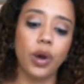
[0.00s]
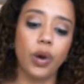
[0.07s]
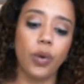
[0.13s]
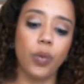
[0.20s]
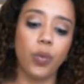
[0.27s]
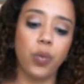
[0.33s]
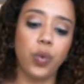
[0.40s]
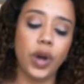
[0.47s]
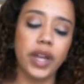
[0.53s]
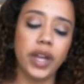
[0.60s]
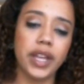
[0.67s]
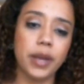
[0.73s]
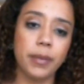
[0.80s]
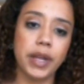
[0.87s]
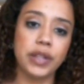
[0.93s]
What
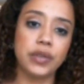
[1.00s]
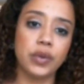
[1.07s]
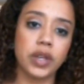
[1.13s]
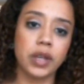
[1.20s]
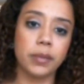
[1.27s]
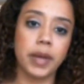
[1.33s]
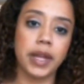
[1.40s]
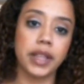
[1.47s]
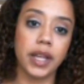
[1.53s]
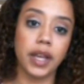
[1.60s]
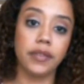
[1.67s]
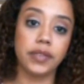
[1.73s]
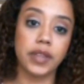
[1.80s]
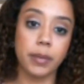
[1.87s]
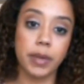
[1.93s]
am I doing in my life
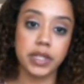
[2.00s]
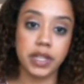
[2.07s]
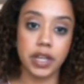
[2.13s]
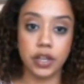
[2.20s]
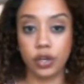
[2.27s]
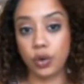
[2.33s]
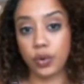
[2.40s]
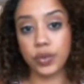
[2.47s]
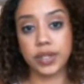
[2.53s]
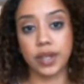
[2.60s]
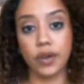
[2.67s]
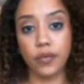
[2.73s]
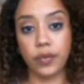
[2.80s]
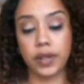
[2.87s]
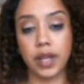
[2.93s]
that my 10-year-old
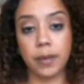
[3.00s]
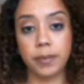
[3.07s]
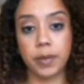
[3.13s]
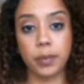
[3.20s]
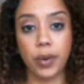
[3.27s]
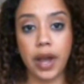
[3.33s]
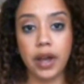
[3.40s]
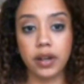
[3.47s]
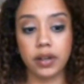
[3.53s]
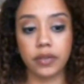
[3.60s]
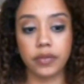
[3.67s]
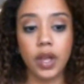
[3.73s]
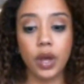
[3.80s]
self would not be proud of?